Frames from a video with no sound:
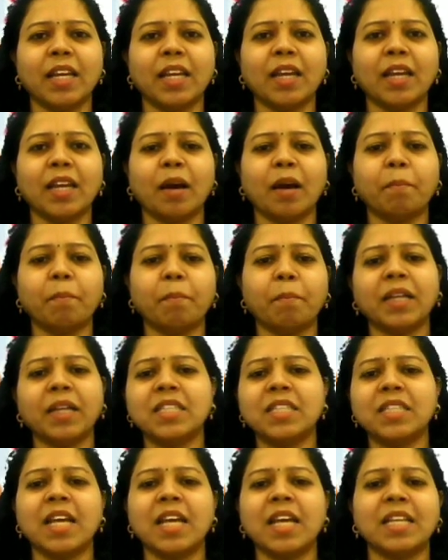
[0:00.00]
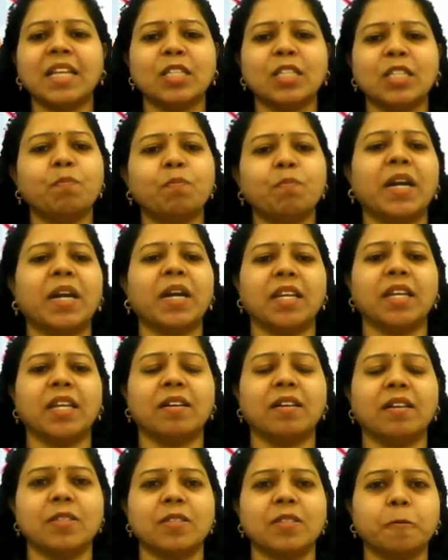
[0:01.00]
area by these gaseous
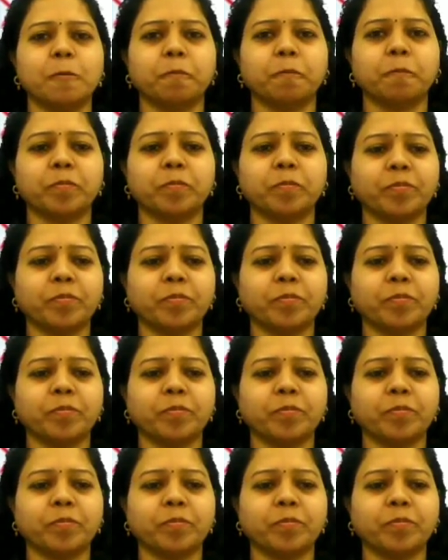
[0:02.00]
particles.